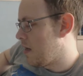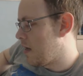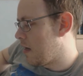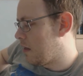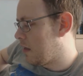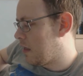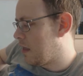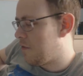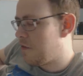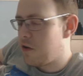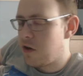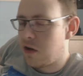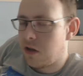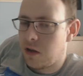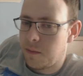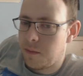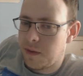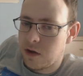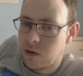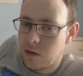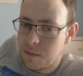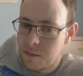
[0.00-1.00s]
I'll
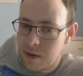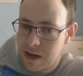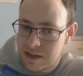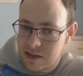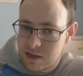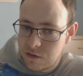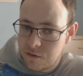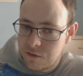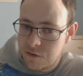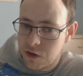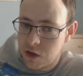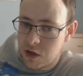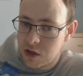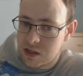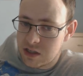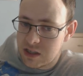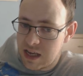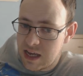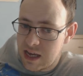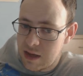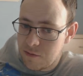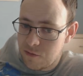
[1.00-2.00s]
definitely be going back to the
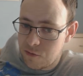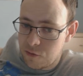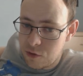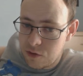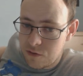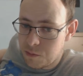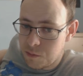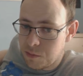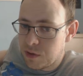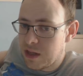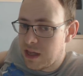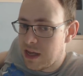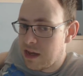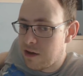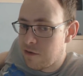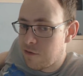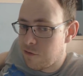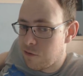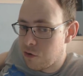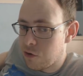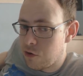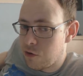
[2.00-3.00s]
first game for another
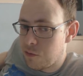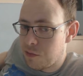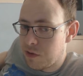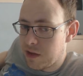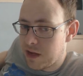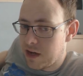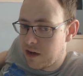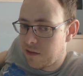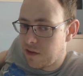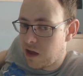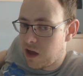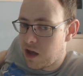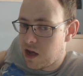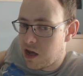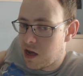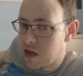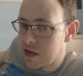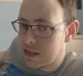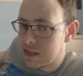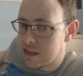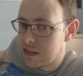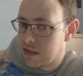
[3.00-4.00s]
playthrough, playing on the
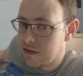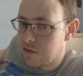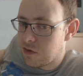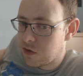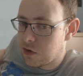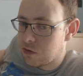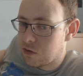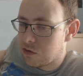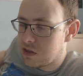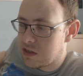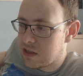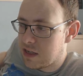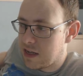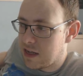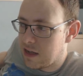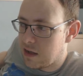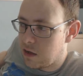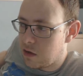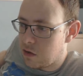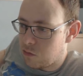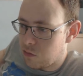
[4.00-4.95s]
hardest difficulty